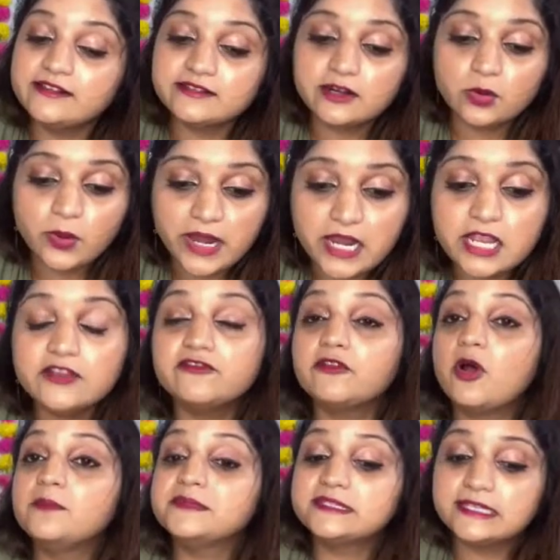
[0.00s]
flights are going
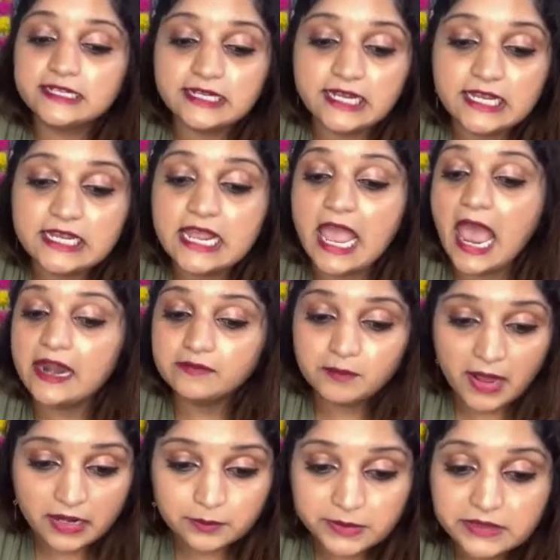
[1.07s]
from Sydney
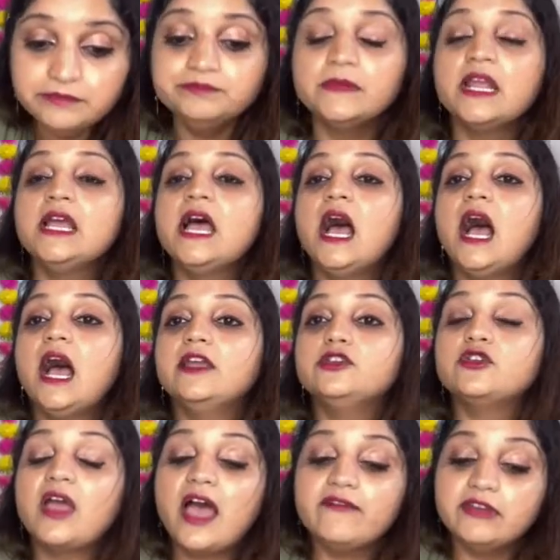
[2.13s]
and Melbourne.
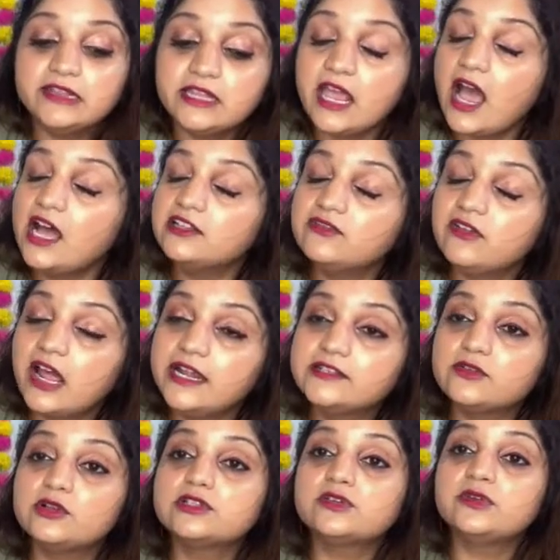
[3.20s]
You have Etihad
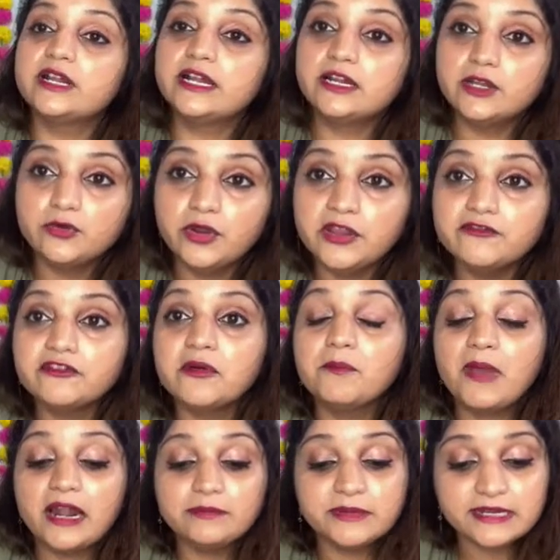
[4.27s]
flights also directly going
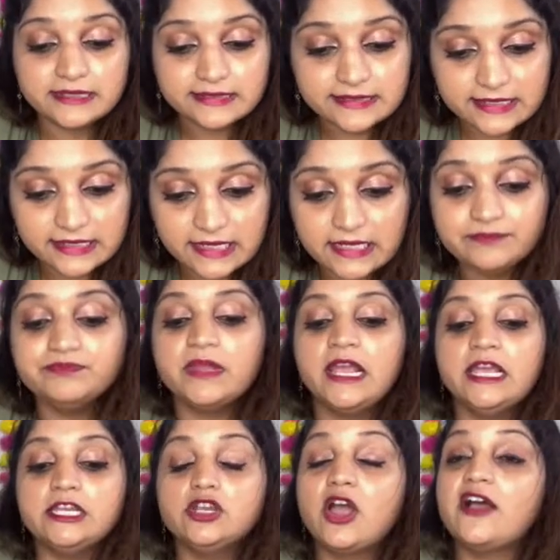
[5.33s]
from Melbourne and Sydney.
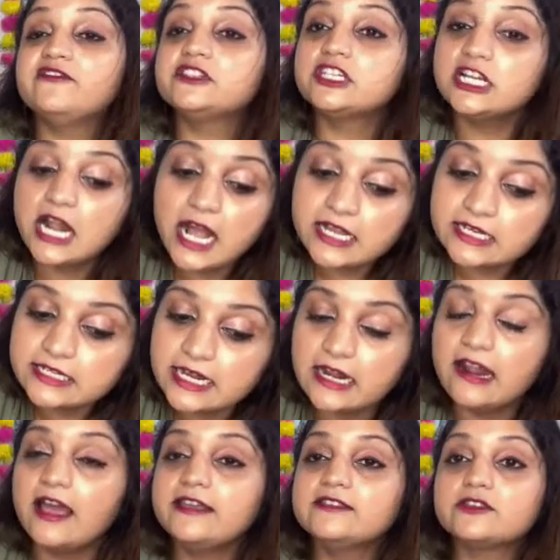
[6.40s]
You have Sri Lankan
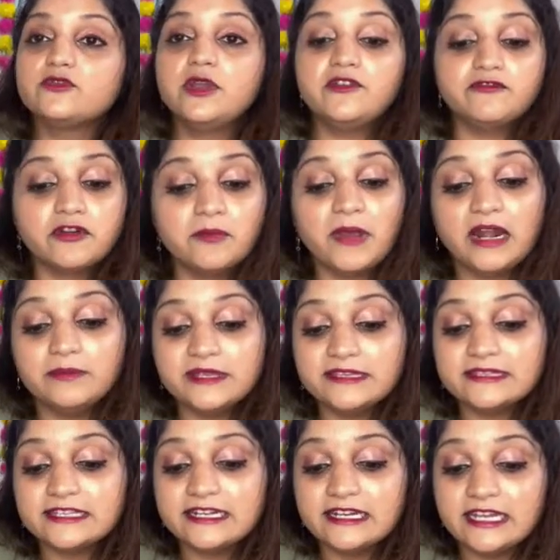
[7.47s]
Airlines going from
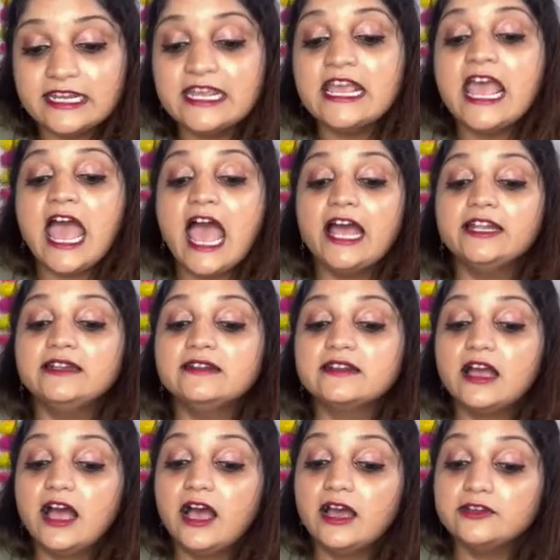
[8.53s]
Melbourne and Sydney.
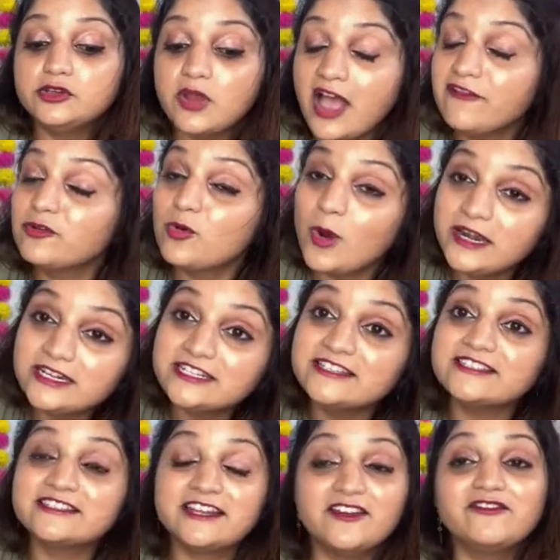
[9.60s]
And you have
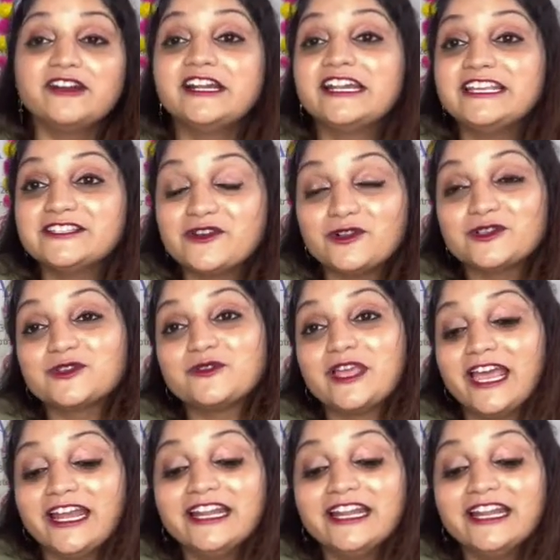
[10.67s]
Qantas definitely is also